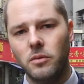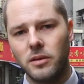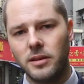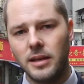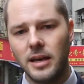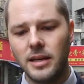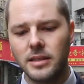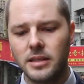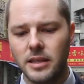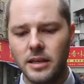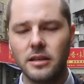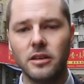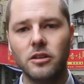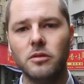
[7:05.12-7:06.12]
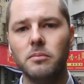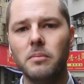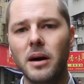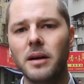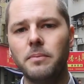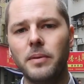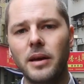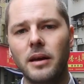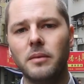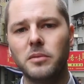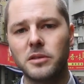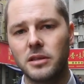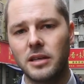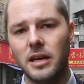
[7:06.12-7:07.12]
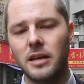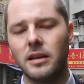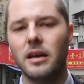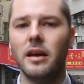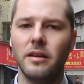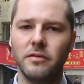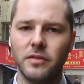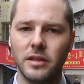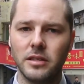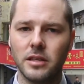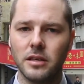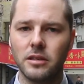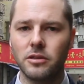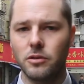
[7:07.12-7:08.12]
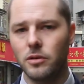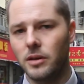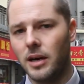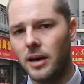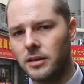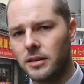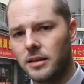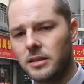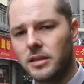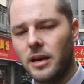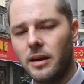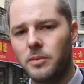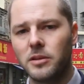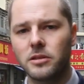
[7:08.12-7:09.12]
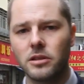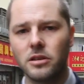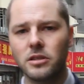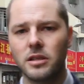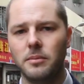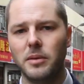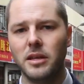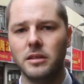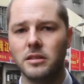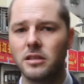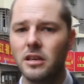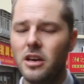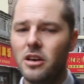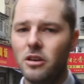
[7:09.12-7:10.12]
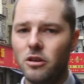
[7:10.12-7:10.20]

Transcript: with the idea that you might be able to get a visa through an under-the-table dodgy means,